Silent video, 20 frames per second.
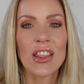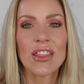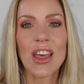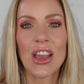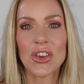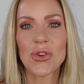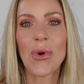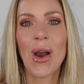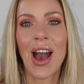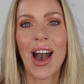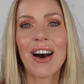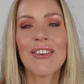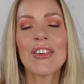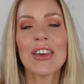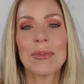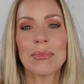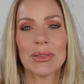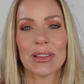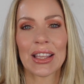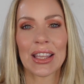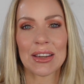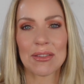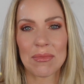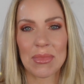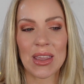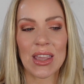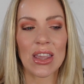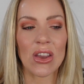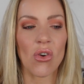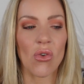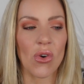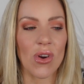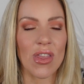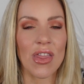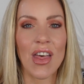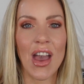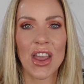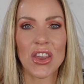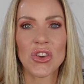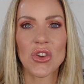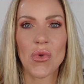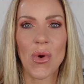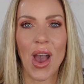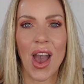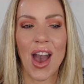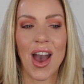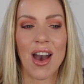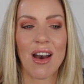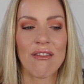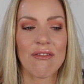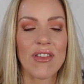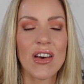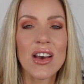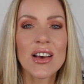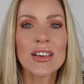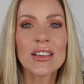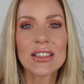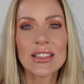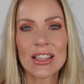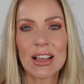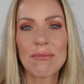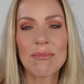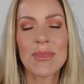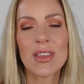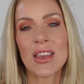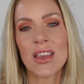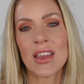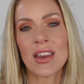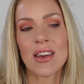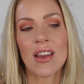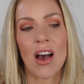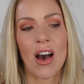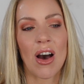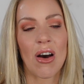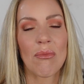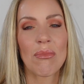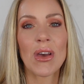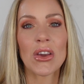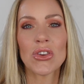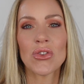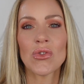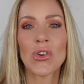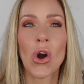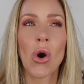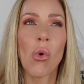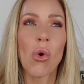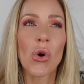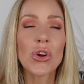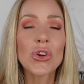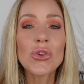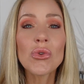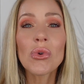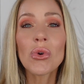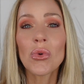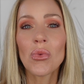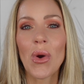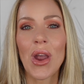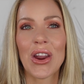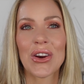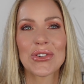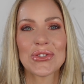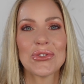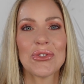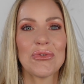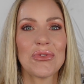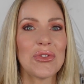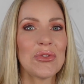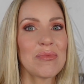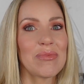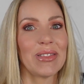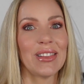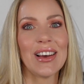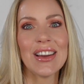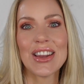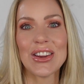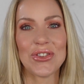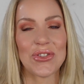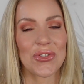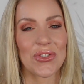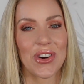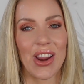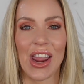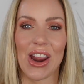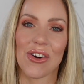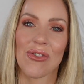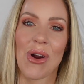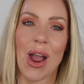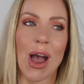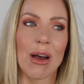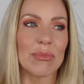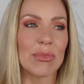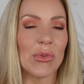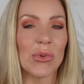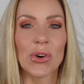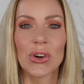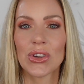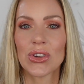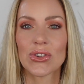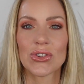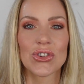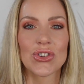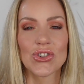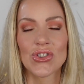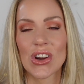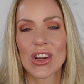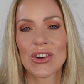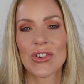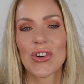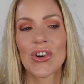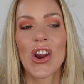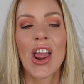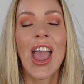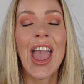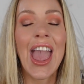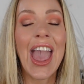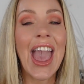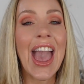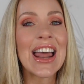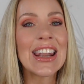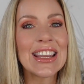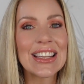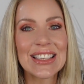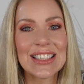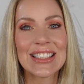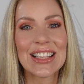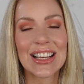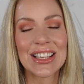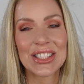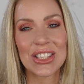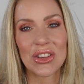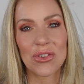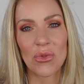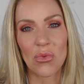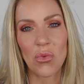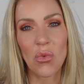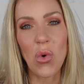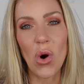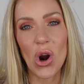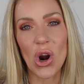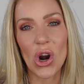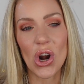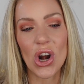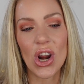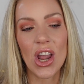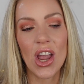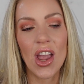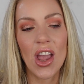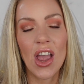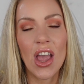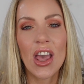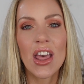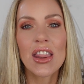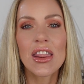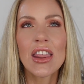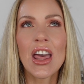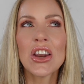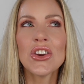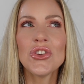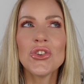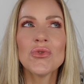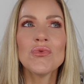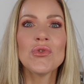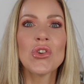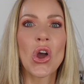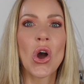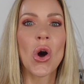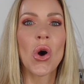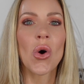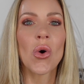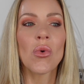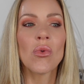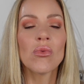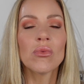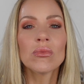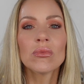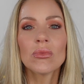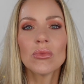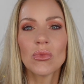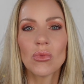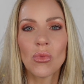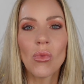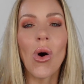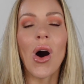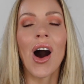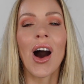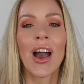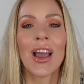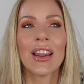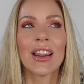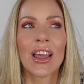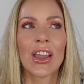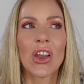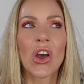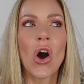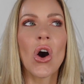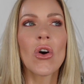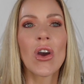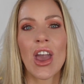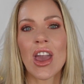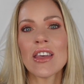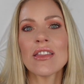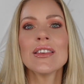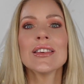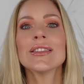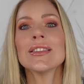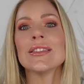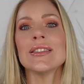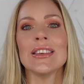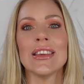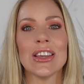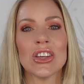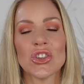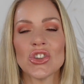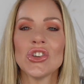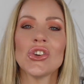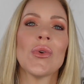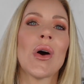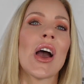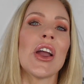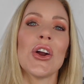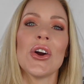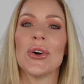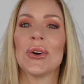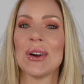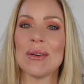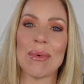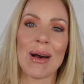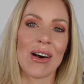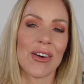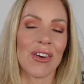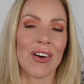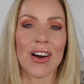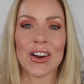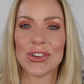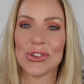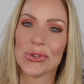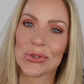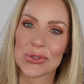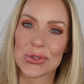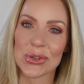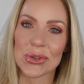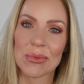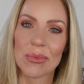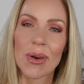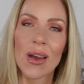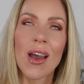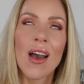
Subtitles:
that you have a plan B, or that you have something that you know, or you are aware. So if you plug in your air wrap or your straightener and it doesn't work, then you know why. Like, okay, this is the issue I heard about on YouTube.